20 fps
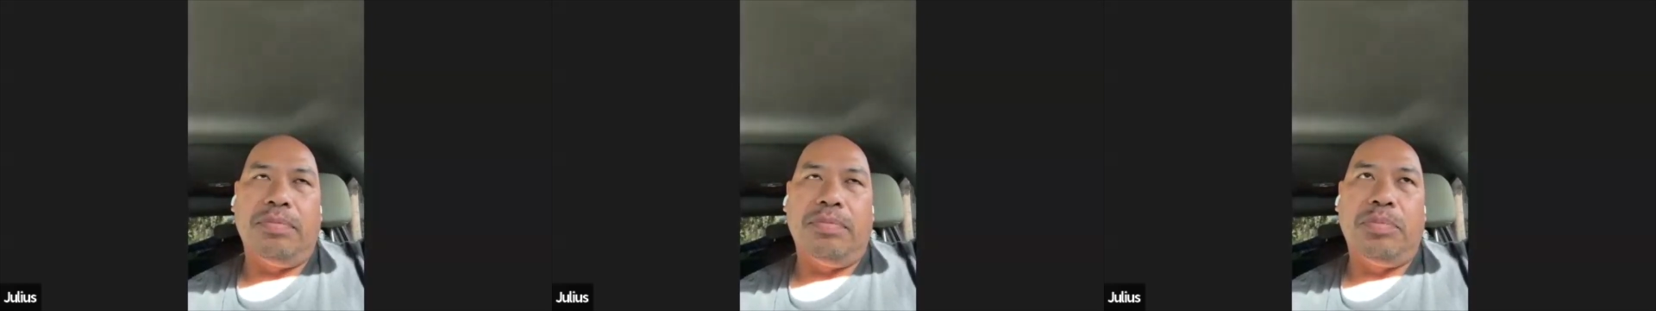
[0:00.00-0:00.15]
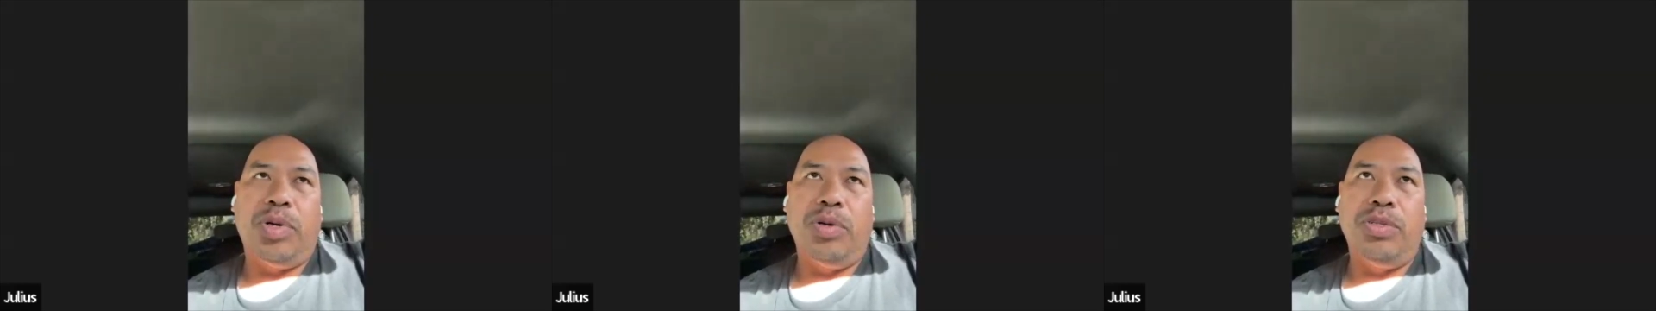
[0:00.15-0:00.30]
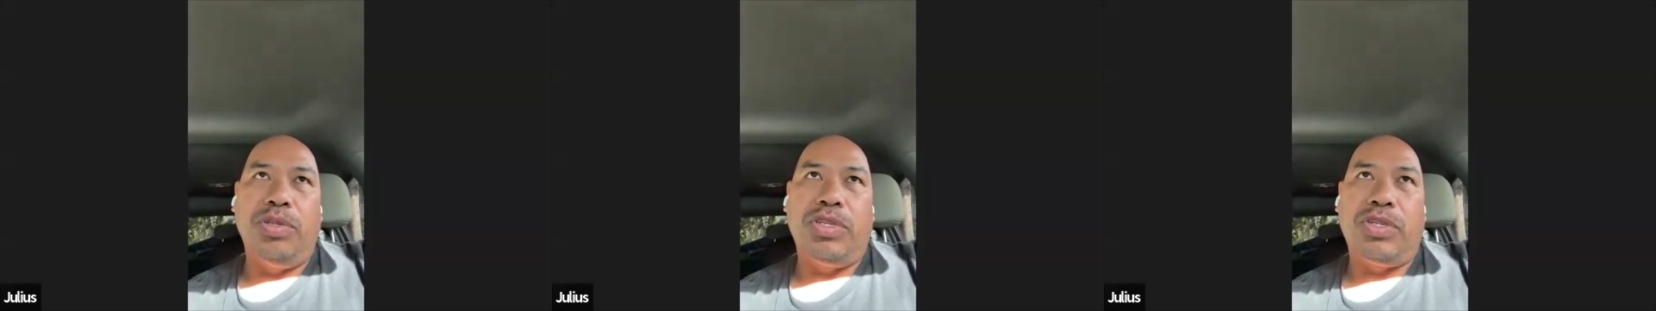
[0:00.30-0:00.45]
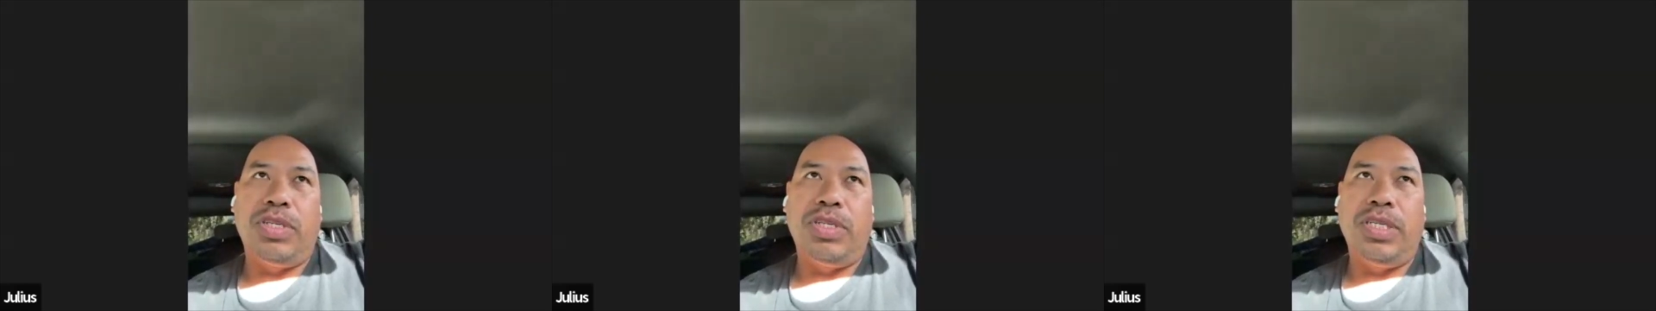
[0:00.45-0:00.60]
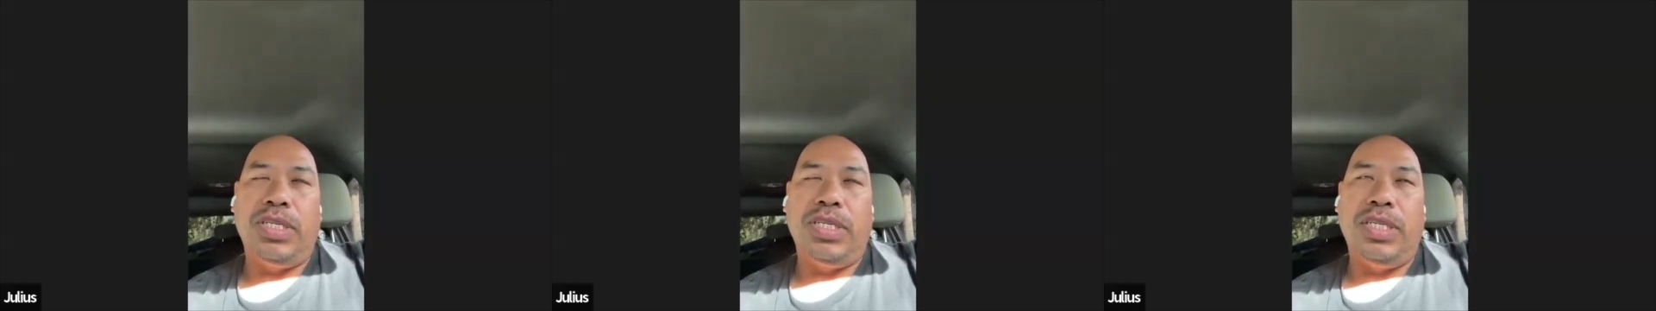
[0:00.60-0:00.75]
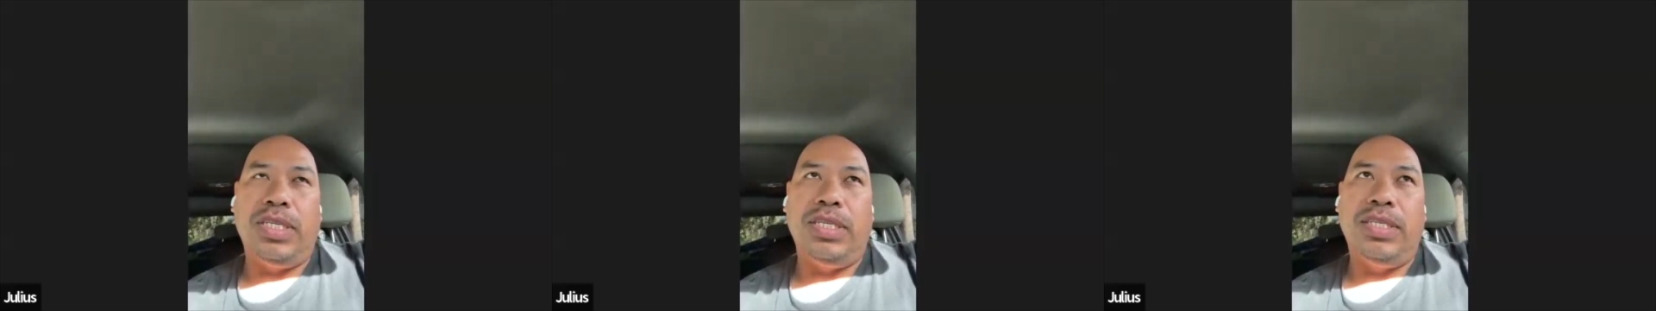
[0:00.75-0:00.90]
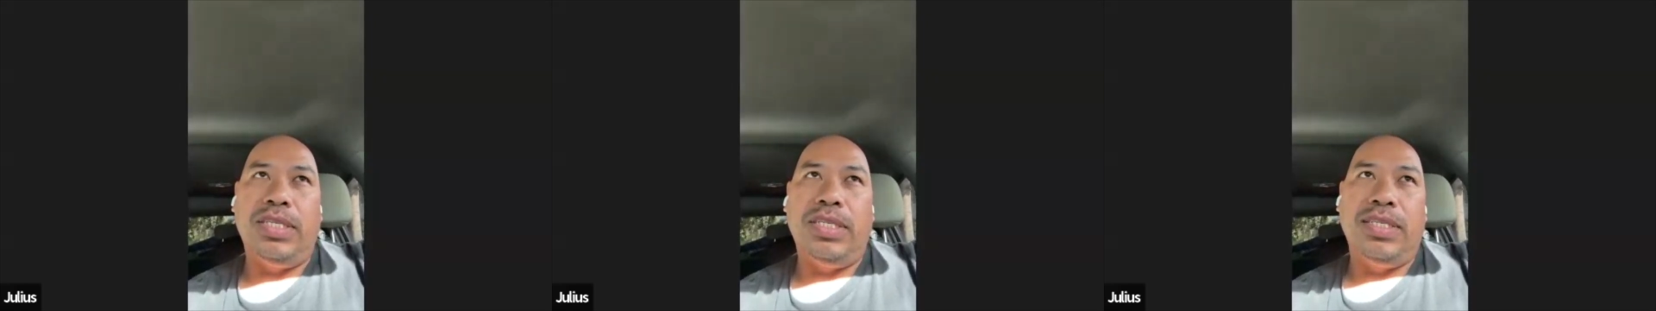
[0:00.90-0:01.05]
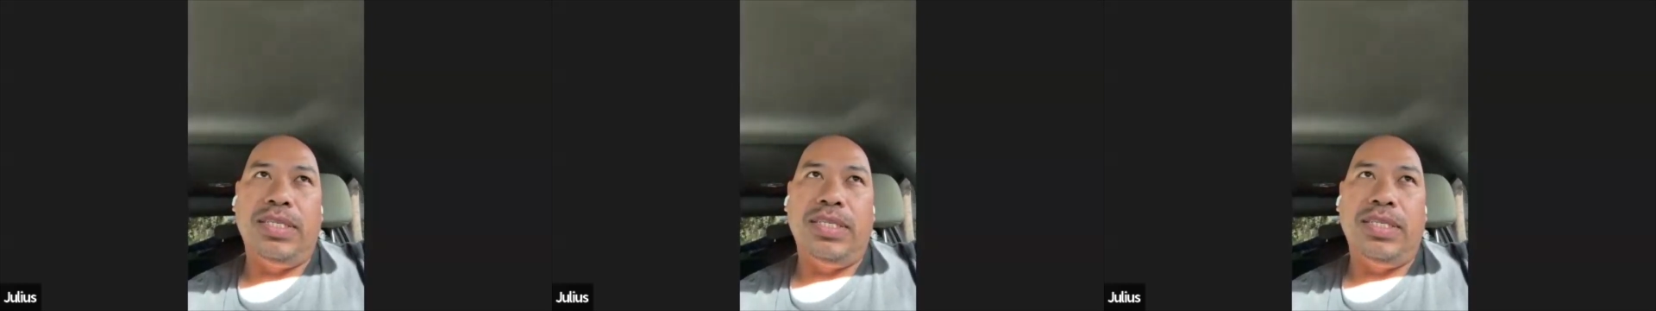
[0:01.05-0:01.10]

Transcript: poultry.